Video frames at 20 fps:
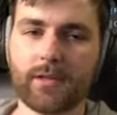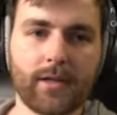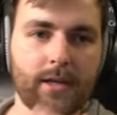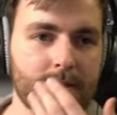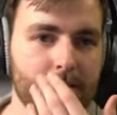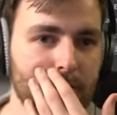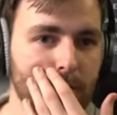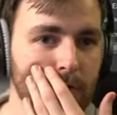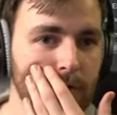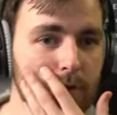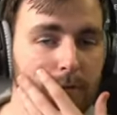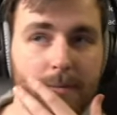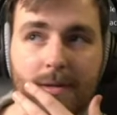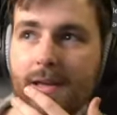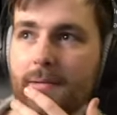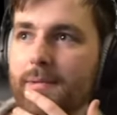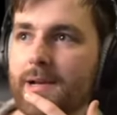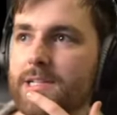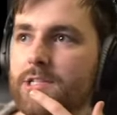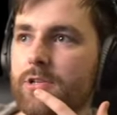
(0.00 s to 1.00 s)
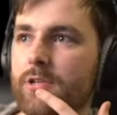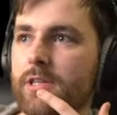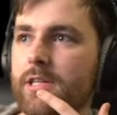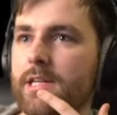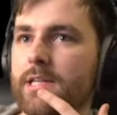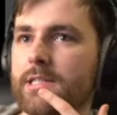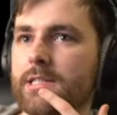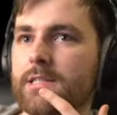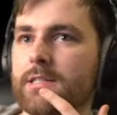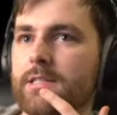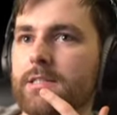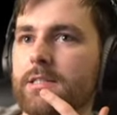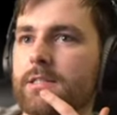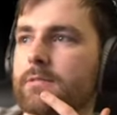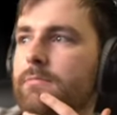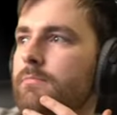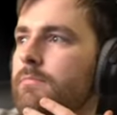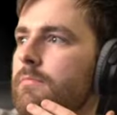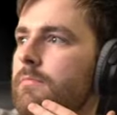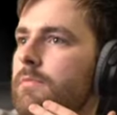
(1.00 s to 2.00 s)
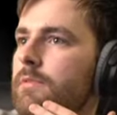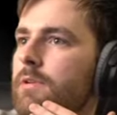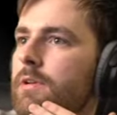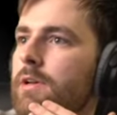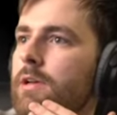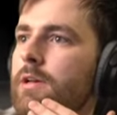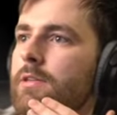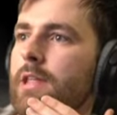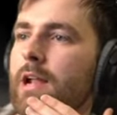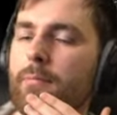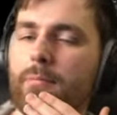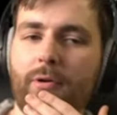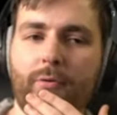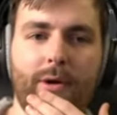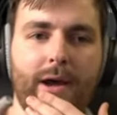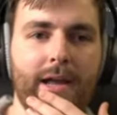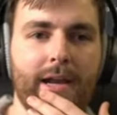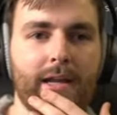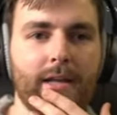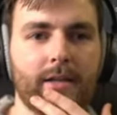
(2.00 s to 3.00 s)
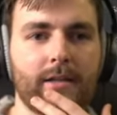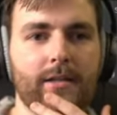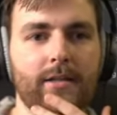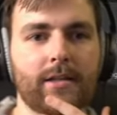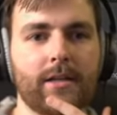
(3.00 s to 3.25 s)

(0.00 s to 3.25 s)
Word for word: It's going to be a master thesis uh, that I'll be writing.